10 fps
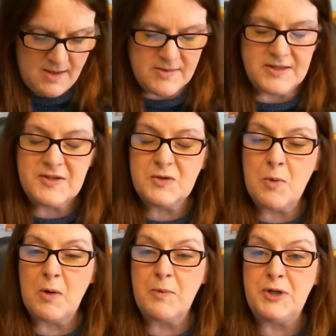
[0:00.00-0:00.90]
This is
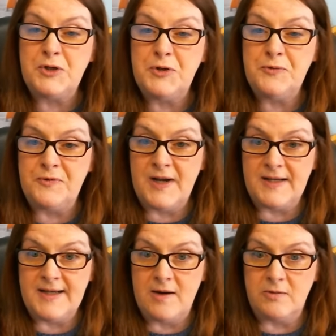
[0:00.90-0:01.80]
what we do
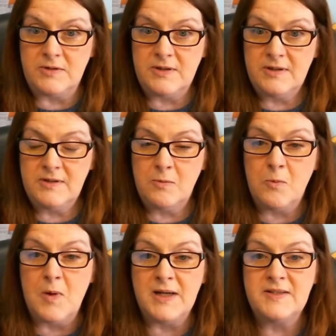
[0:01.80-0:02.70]
find out
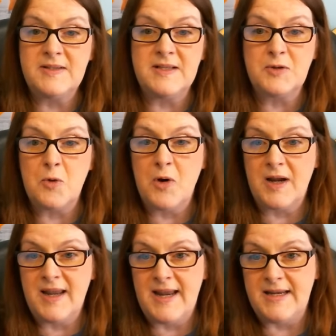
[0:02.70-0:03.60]
once this
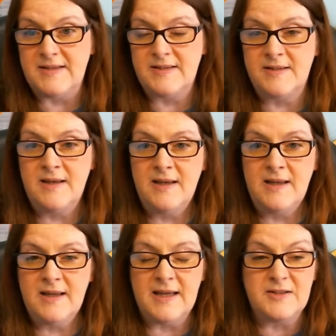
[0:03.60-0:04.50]
court case
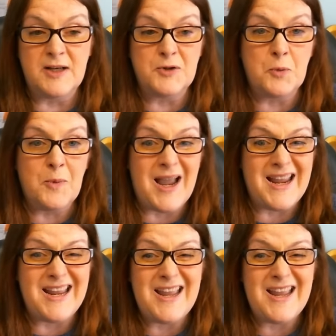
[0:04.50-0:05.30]
gets underway.